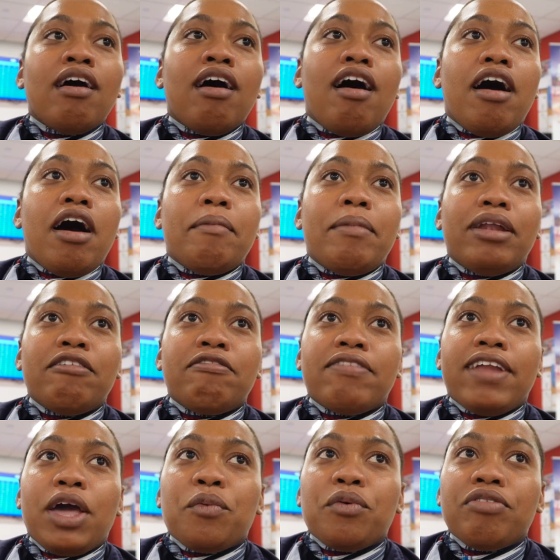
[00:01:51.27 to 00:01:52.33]
um, I love
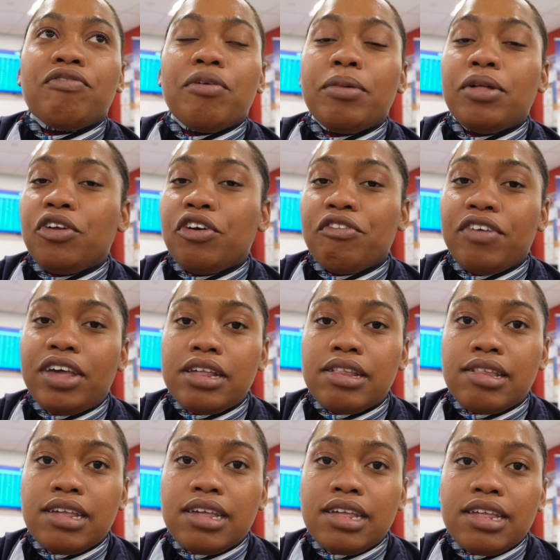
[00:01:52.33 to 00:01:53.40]
flying with familiar
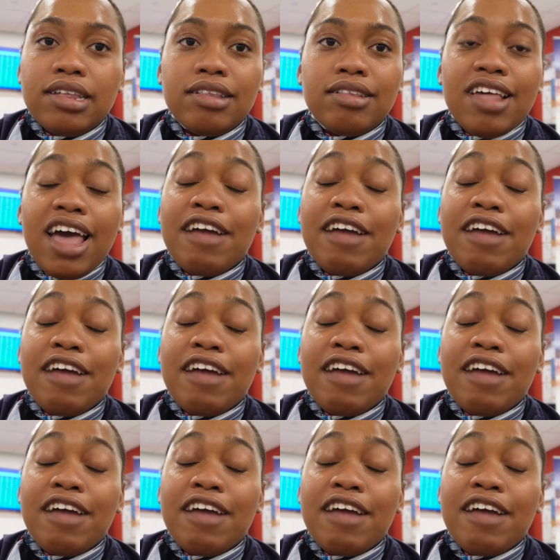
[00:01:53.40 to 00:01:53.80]
faces